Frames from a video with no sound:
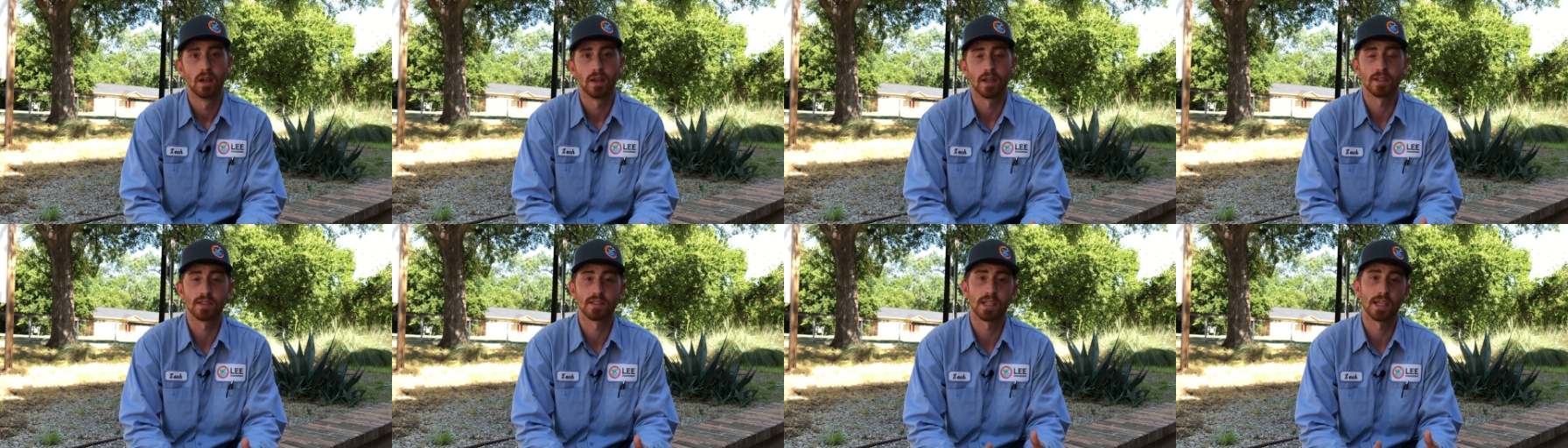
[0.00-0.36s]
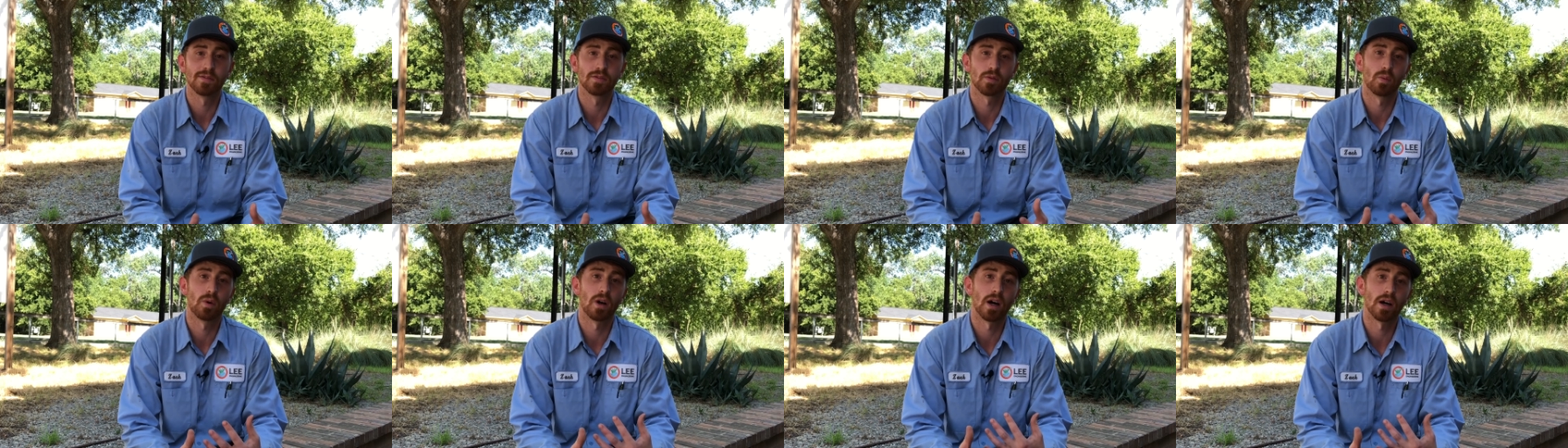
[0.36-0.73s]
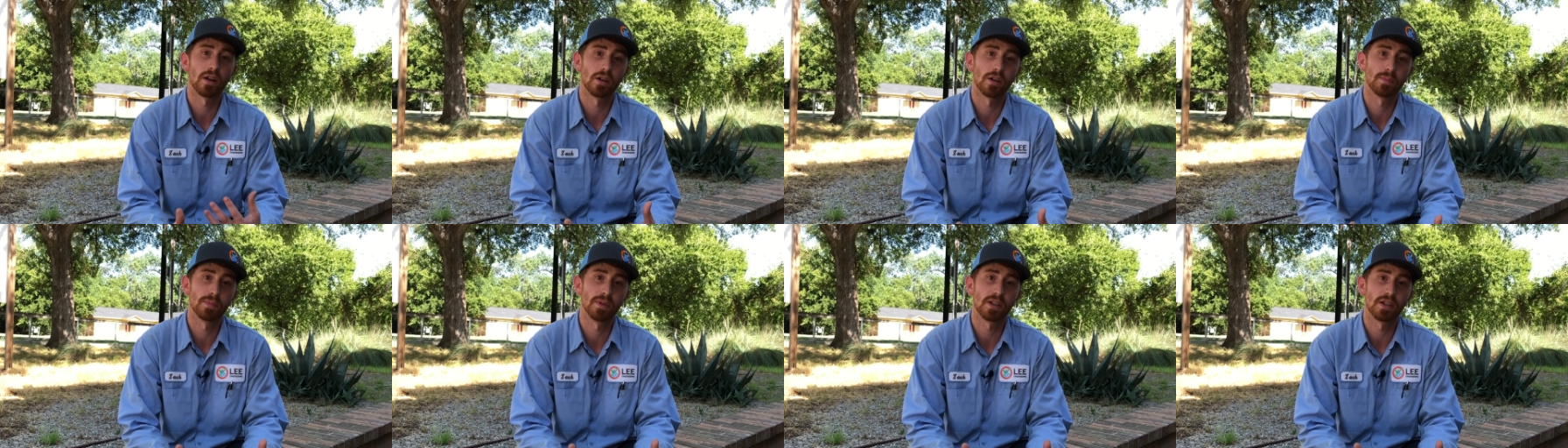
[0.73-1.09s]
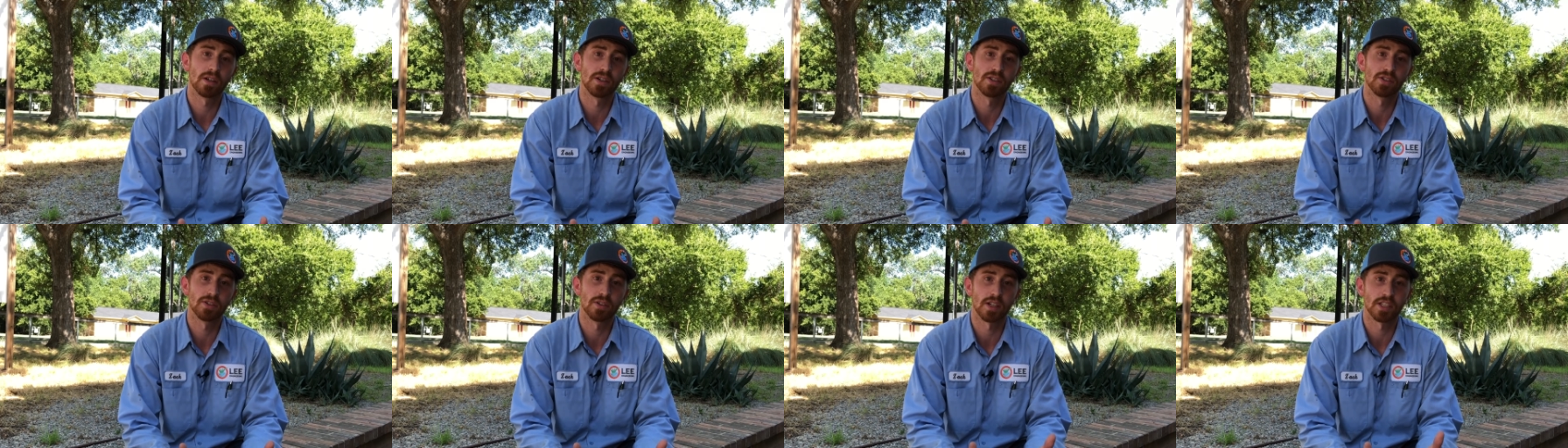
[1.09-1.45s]
It saves water
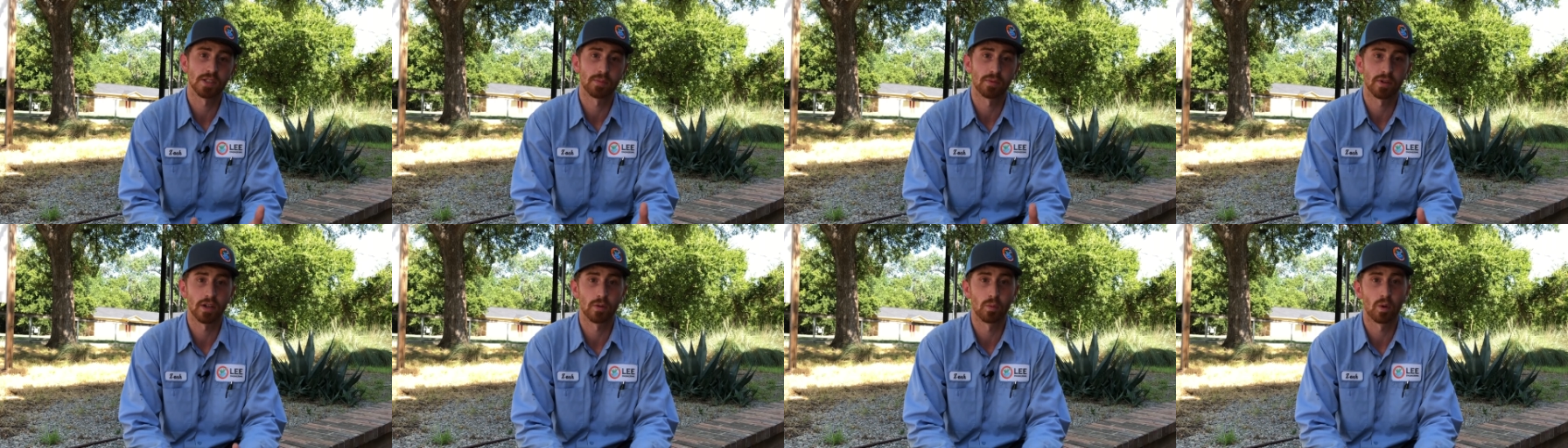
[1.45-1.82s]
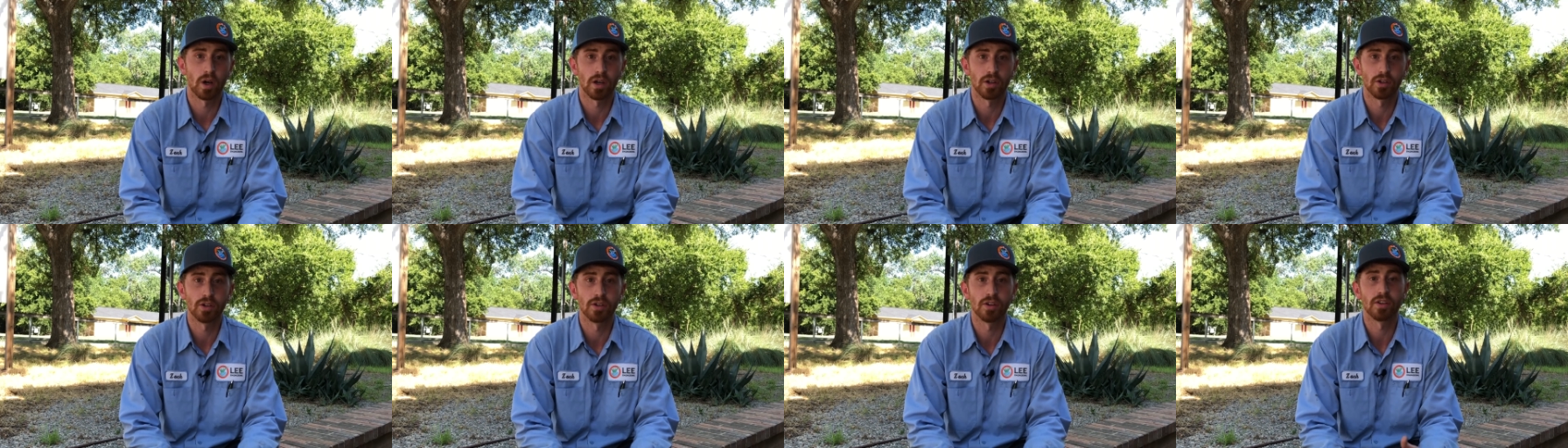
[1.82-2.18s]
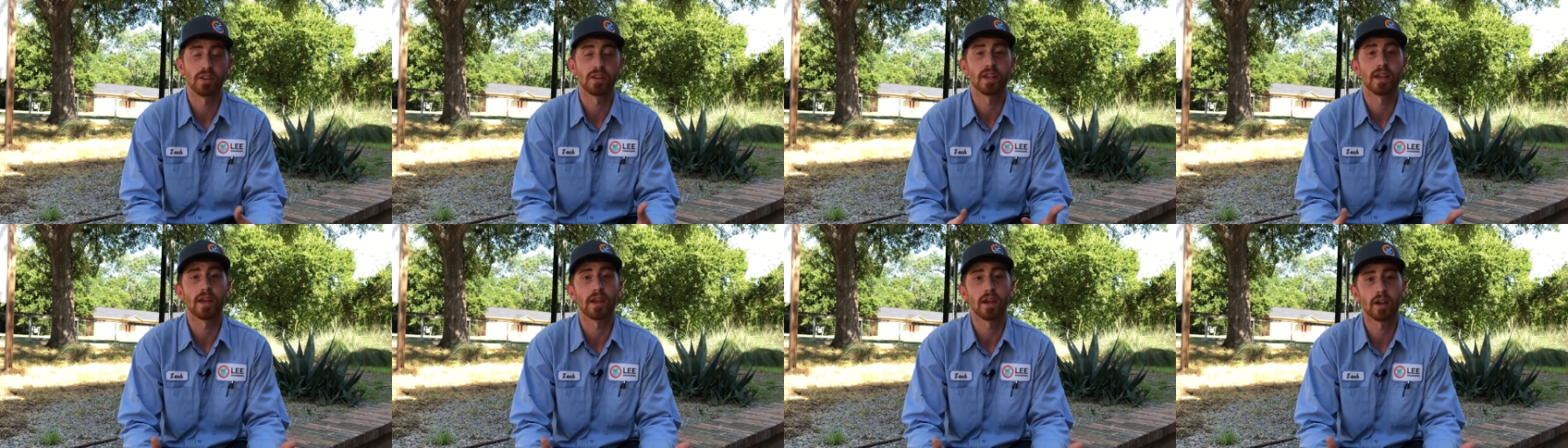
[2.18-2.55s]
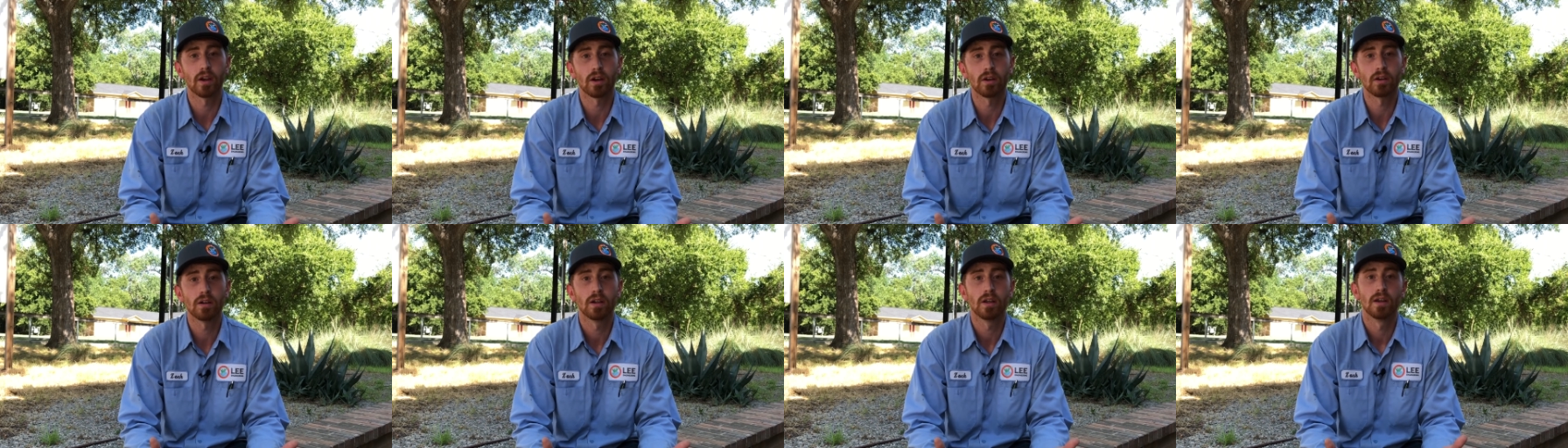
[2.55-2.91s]
because you're not spraying water into the
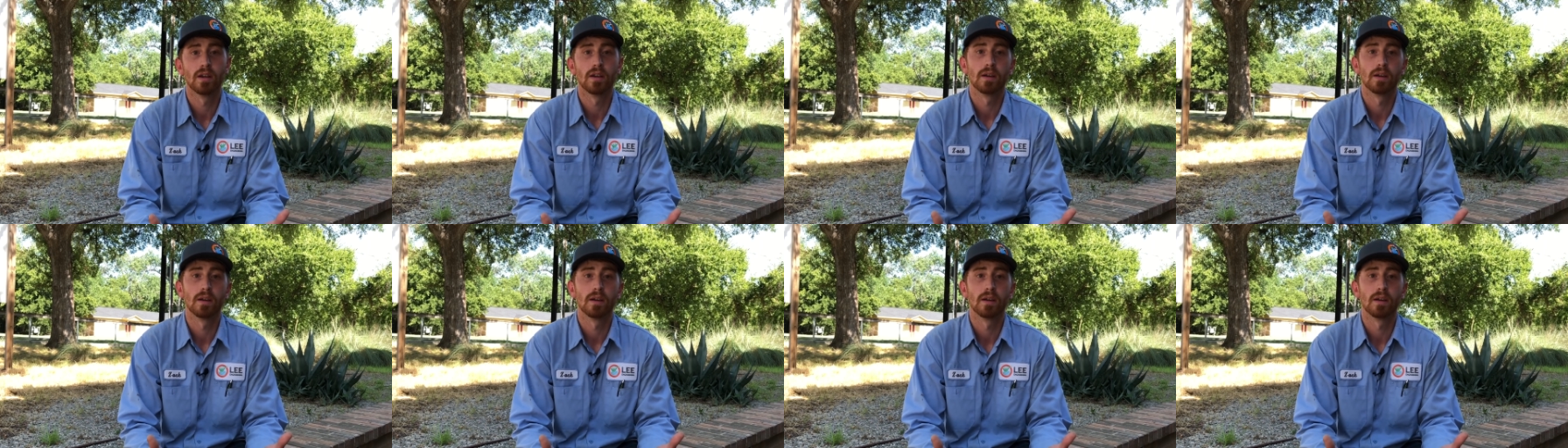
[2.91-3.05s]
air